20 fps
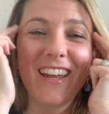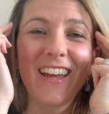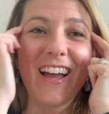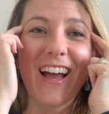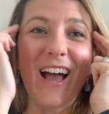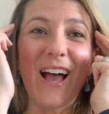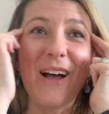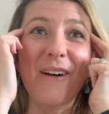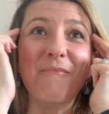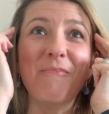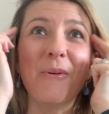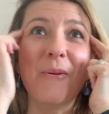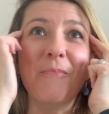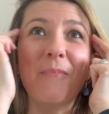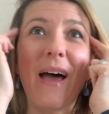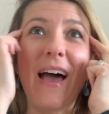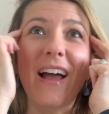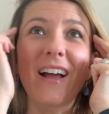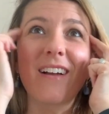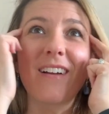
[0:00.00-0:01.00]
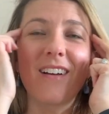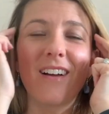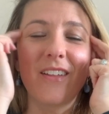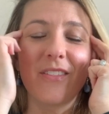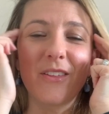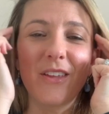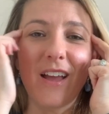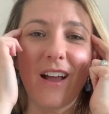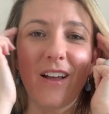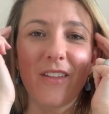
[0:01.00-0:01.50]
but back on
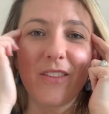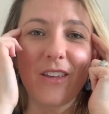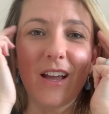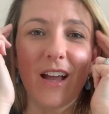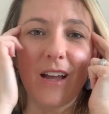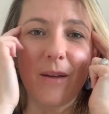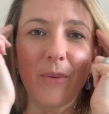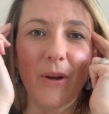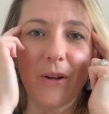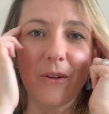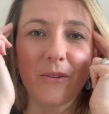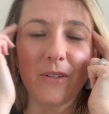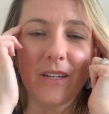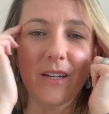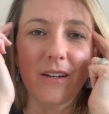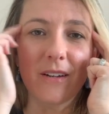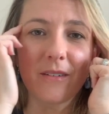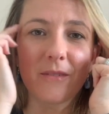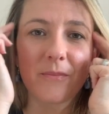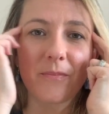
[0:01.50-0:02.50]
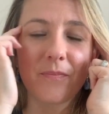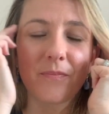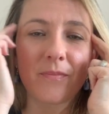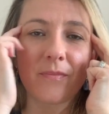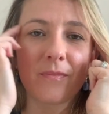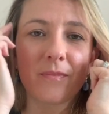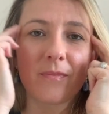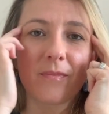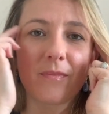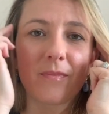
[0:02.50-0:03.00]
the eye bone here.
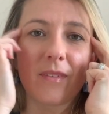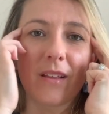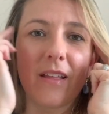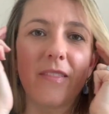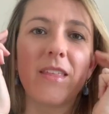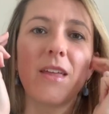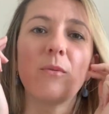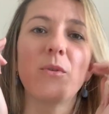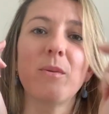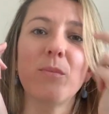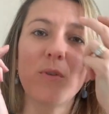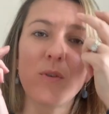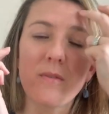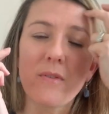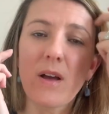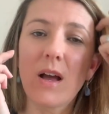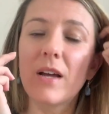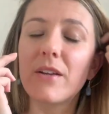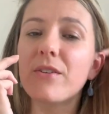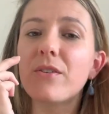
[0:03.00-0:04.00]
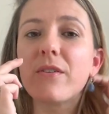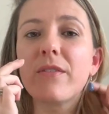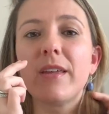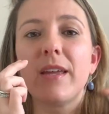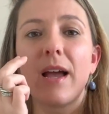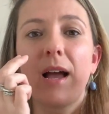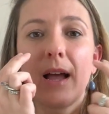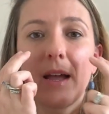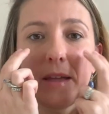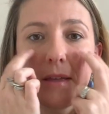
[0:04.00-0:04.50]
And then we move under the
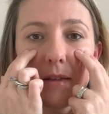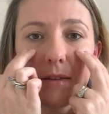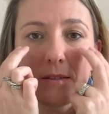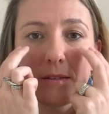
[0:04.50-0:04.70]
eye,